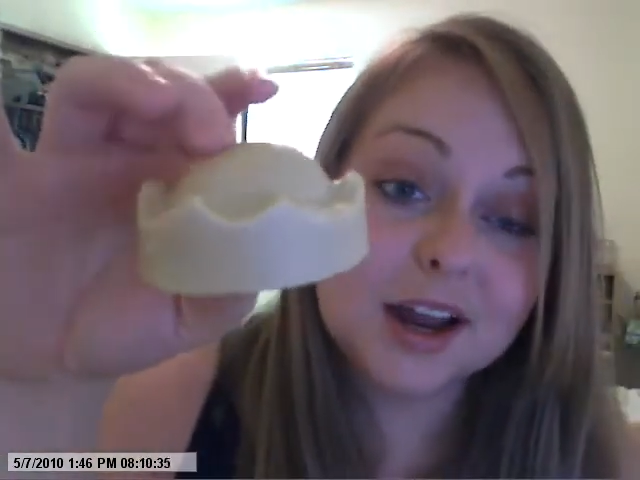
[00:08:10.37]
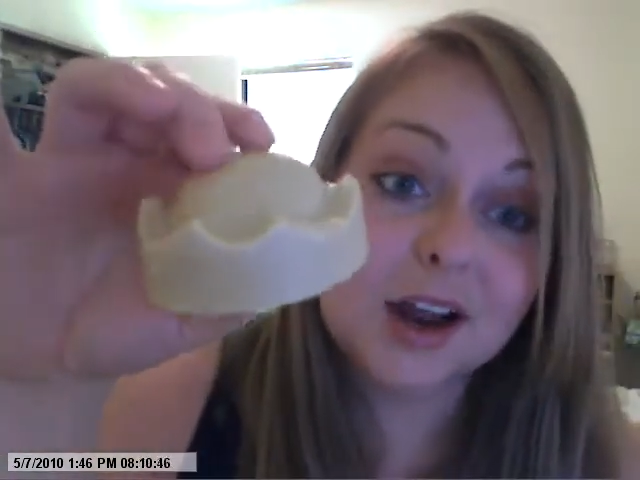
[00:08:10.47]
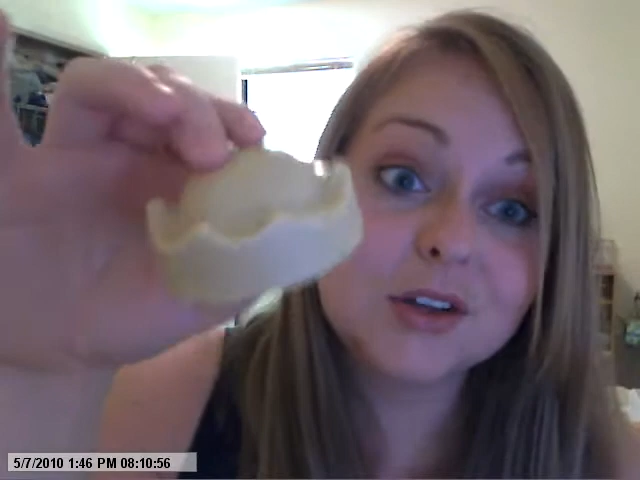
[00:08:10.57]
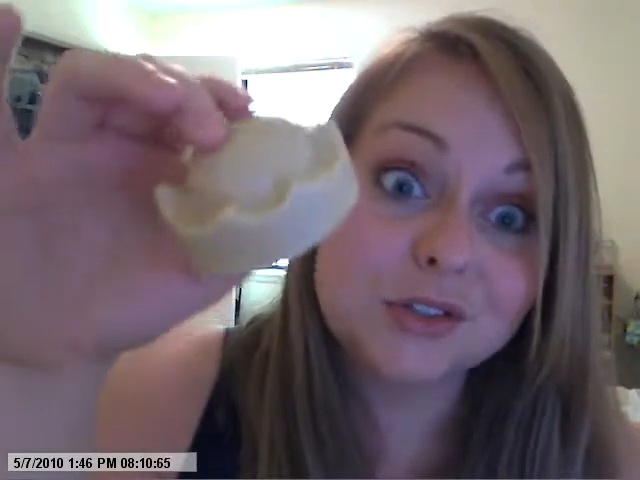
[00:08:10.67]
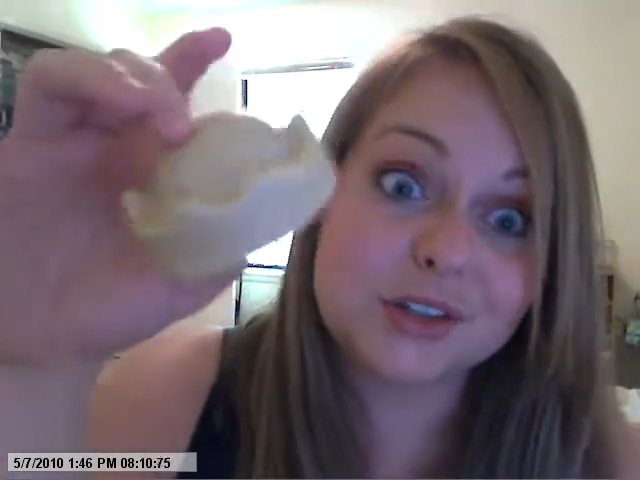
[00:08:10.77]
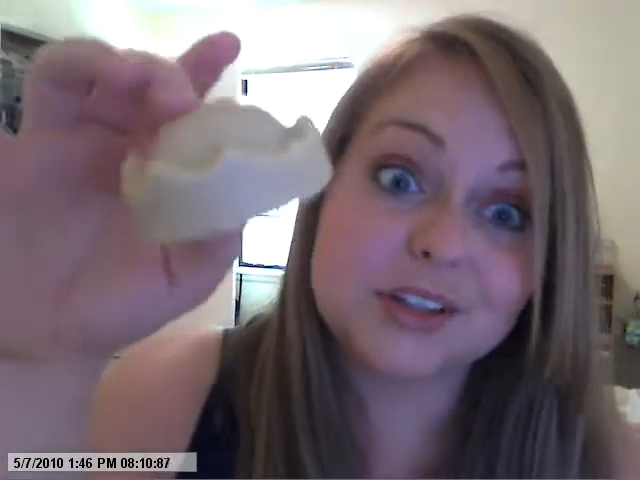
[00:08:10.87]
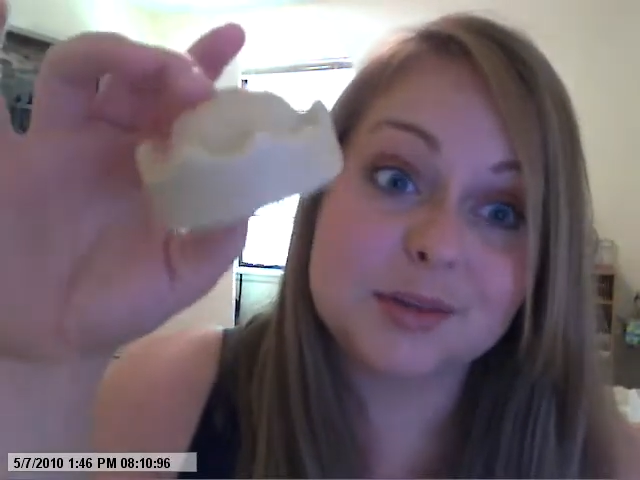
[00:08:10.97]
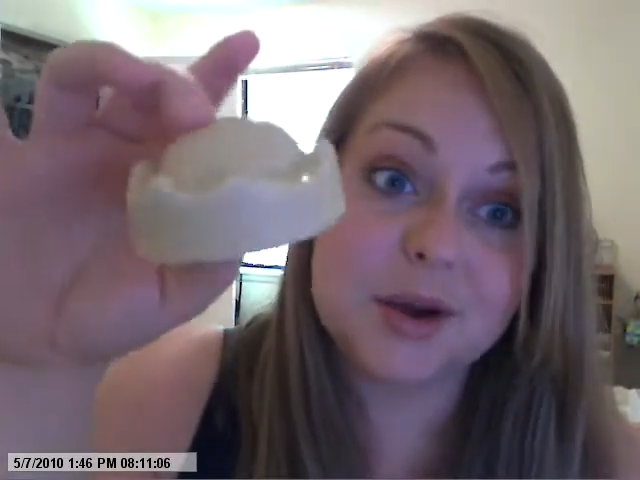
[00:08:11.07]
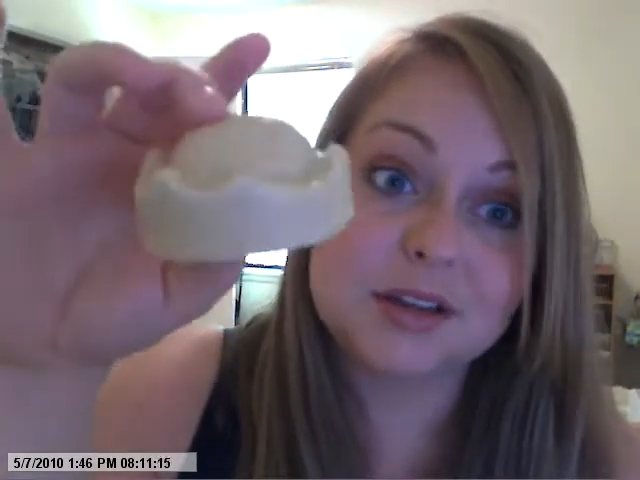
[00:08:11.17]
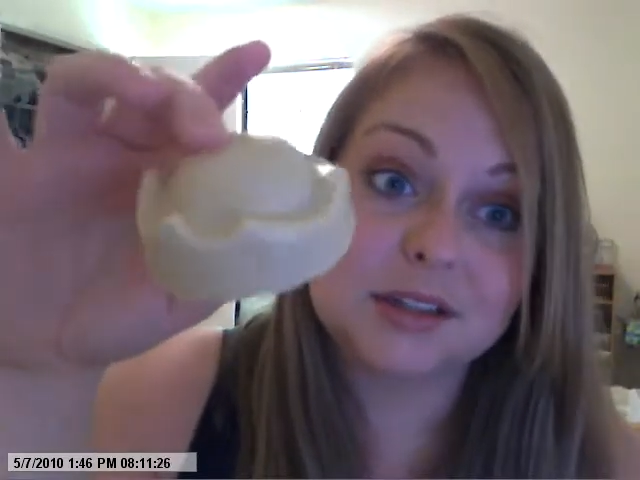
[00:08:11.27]
And I was really
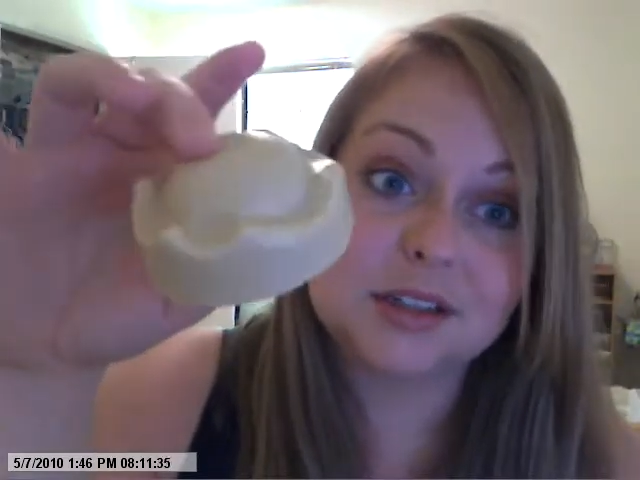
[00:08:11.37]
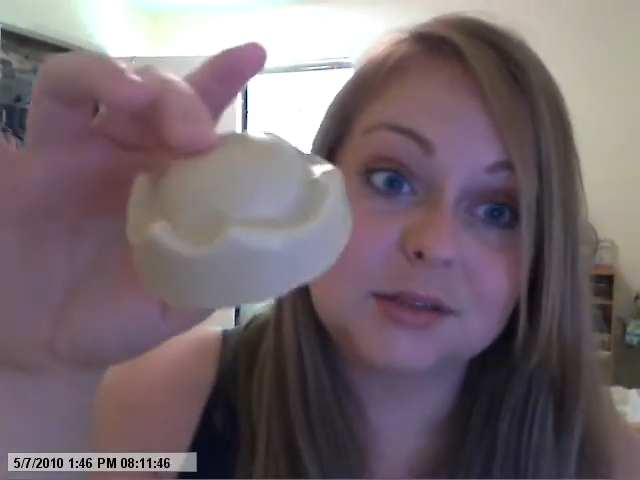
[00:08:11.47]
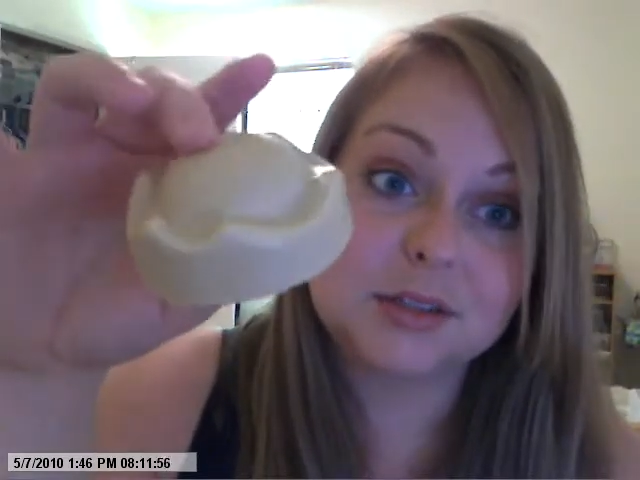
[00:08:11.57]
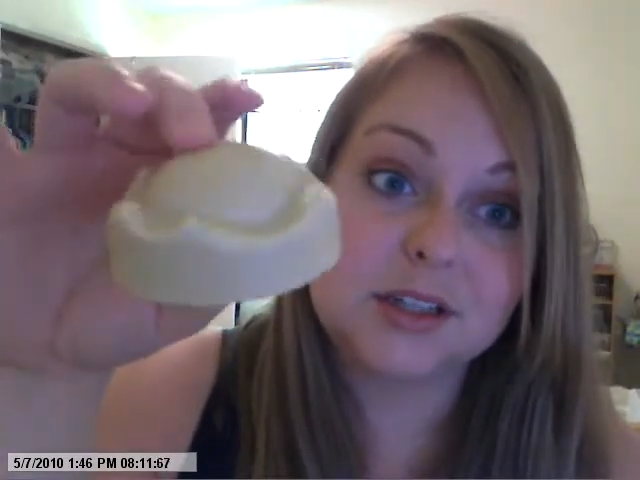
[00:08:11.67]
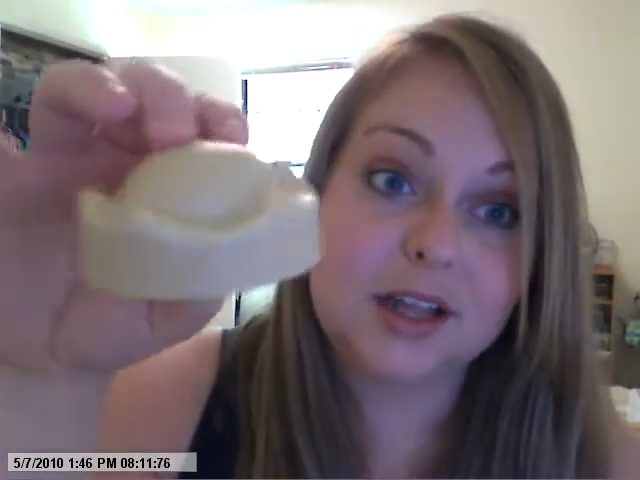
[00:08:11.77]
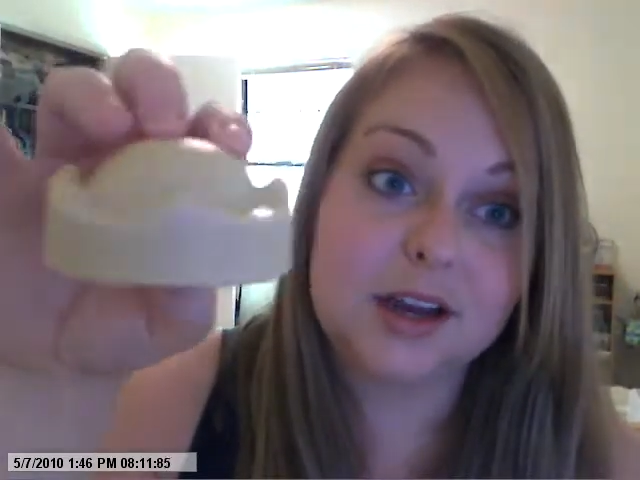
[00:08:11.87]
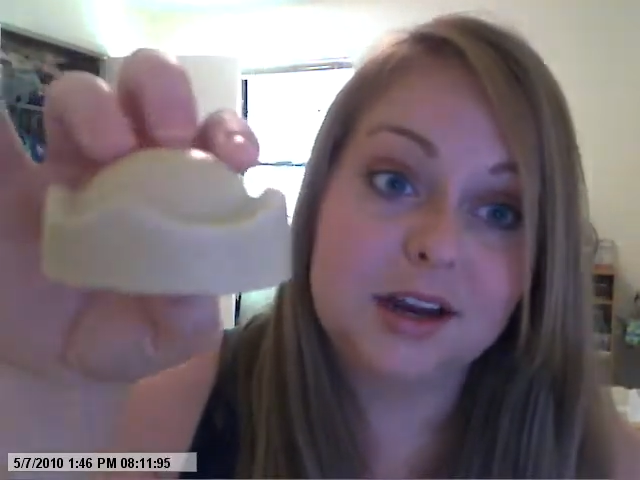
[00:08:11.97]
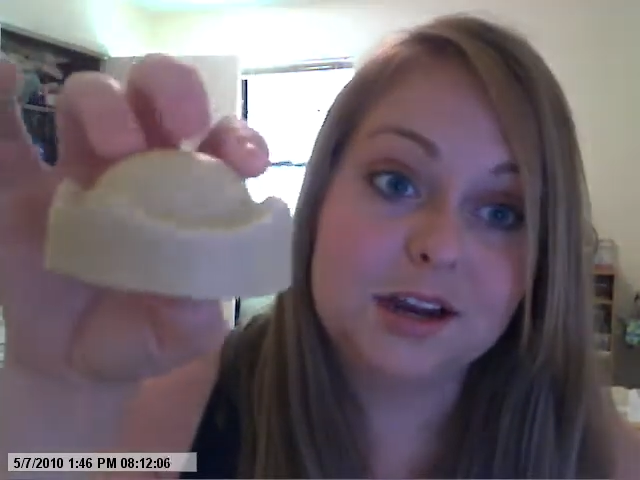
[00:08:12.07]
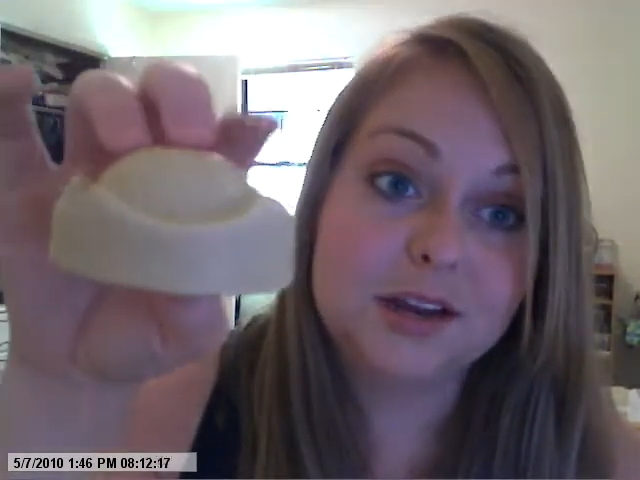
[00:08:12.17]
surprised that this was in there,